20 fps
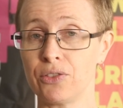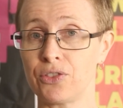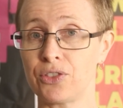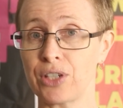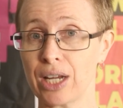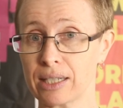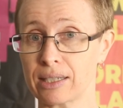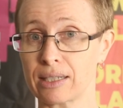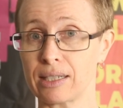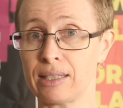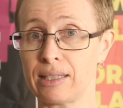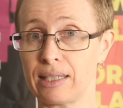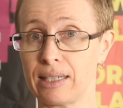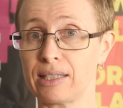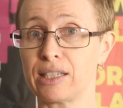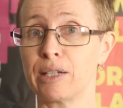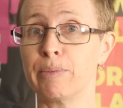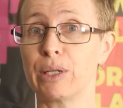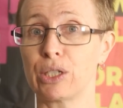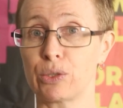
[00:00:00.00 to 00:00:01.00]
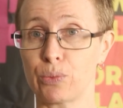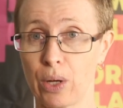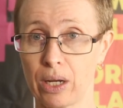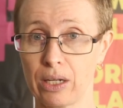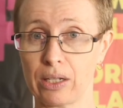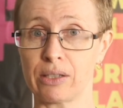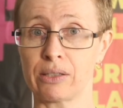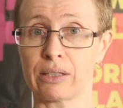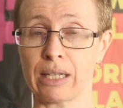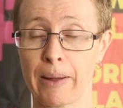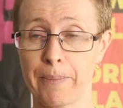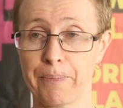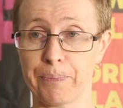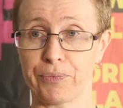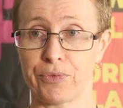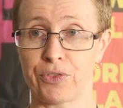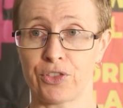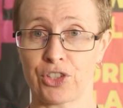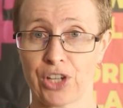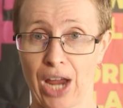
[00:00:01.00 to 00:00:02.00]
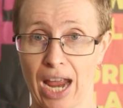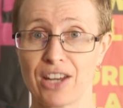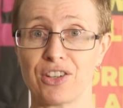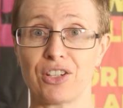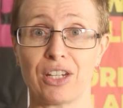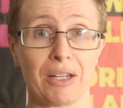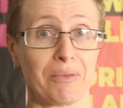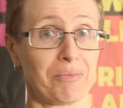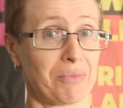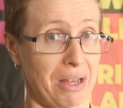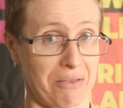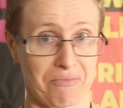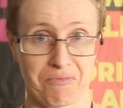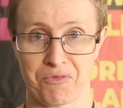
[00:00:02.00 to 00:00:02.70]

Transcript: justice system as well as um, changing,